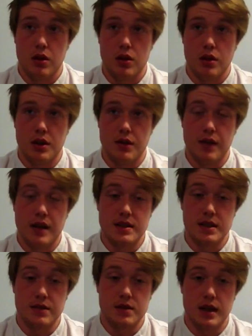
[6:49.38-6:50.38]
the
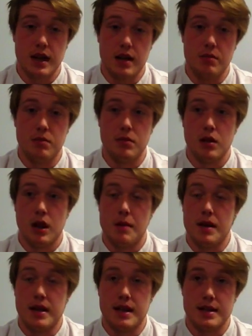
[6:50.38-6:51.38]

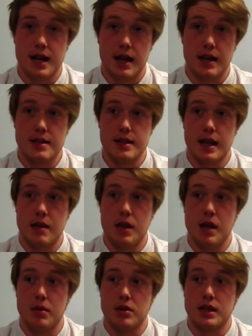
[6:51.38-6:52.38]
the attacking team
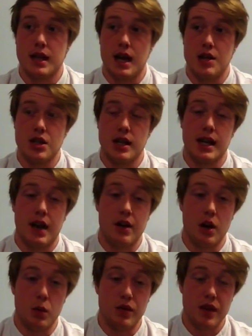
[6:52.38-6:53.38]
able to catch it and carry
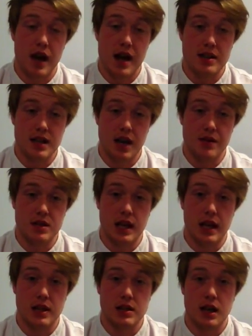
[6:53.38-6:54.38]
on with their set of
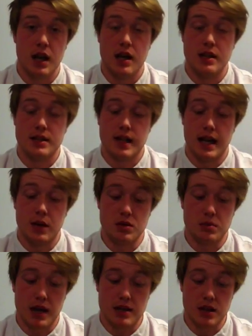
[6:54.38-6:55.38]
6. Instead it was
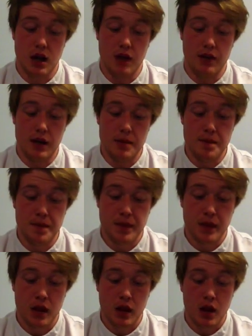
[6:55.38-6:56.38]
passed over.
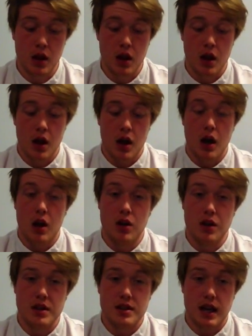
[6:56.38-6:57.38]

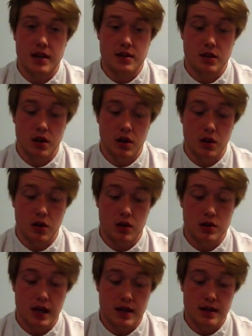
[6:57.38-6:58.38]
Another
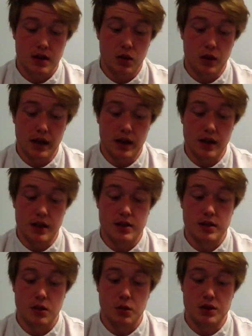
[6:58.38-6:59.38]
tactical
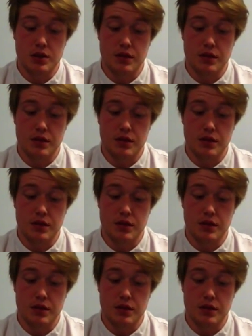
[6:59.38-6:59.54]
weakness was the